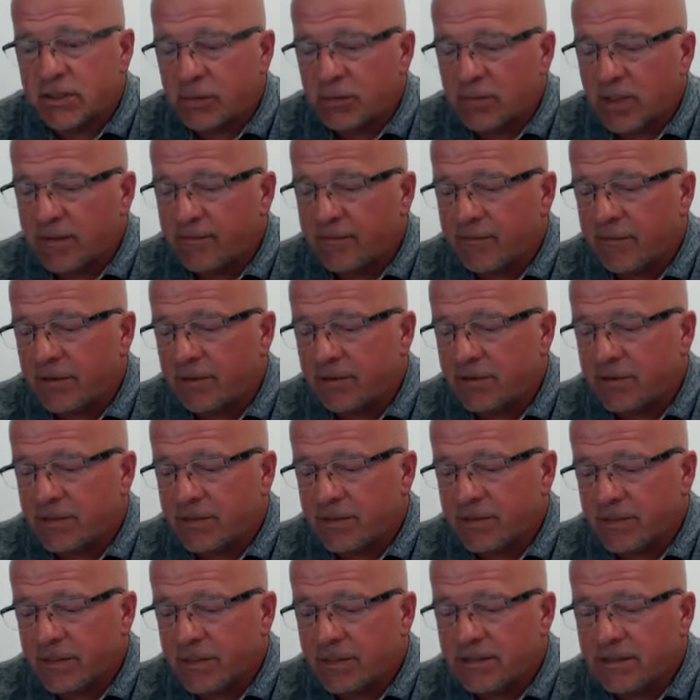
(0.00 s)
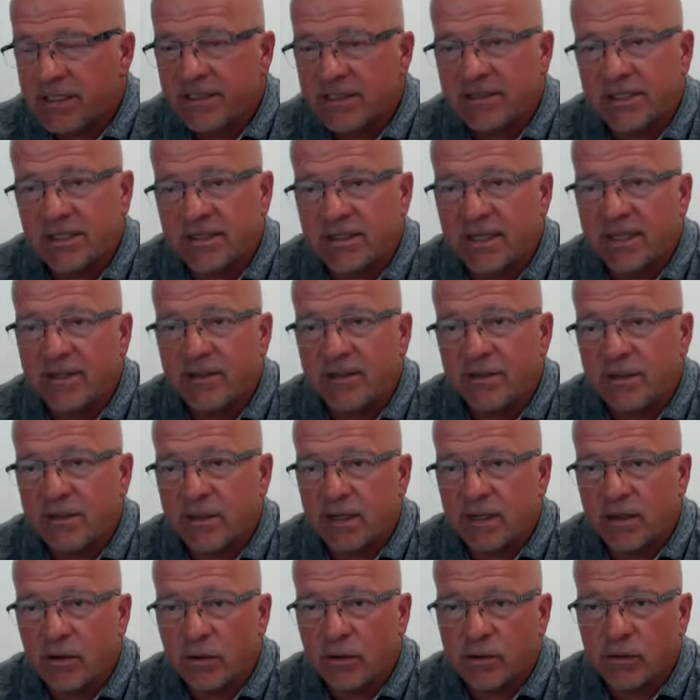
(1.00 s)
whoever's the designated
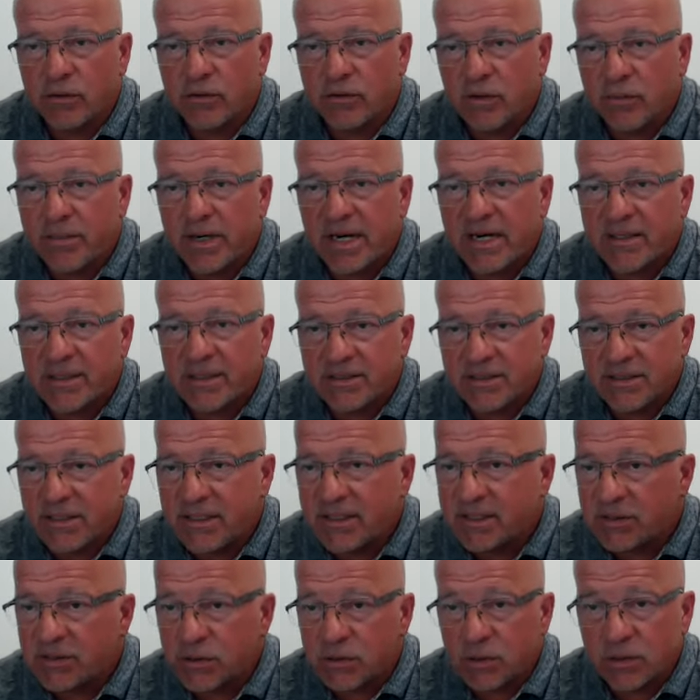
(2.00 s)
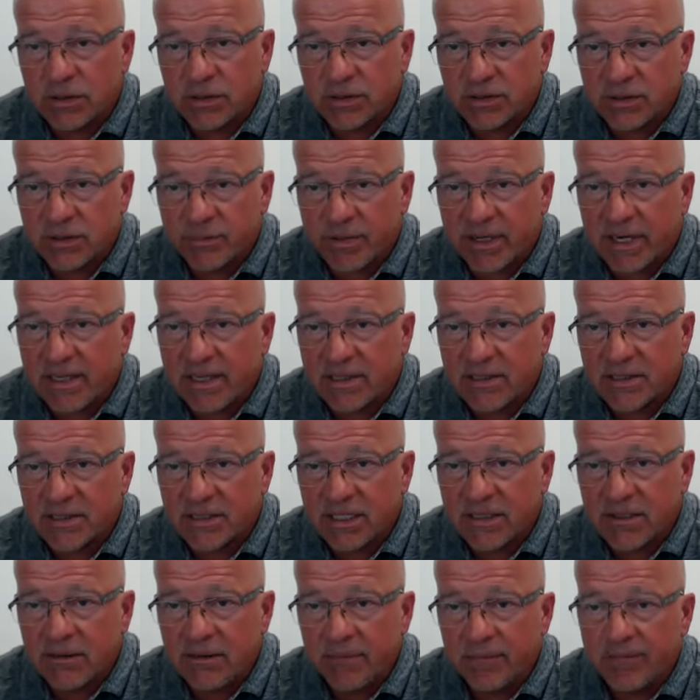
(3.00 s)
owner of the policy controls the
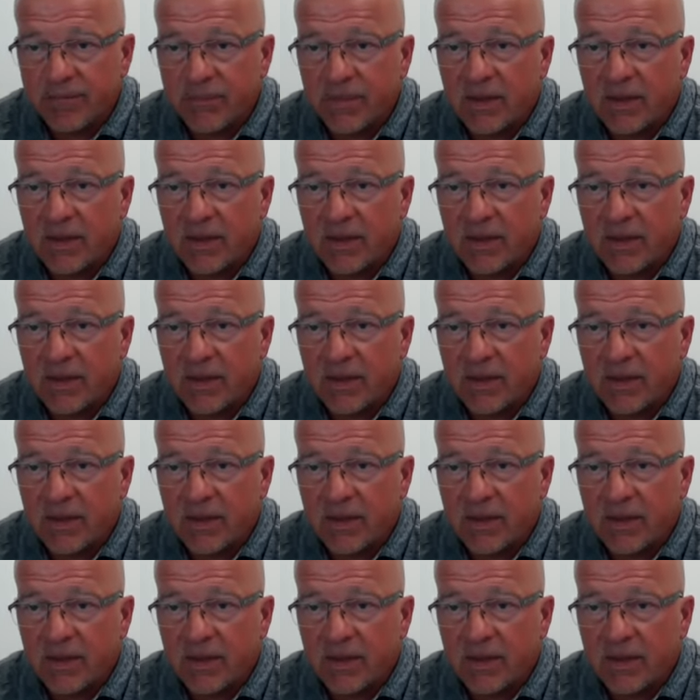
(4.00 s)
policy.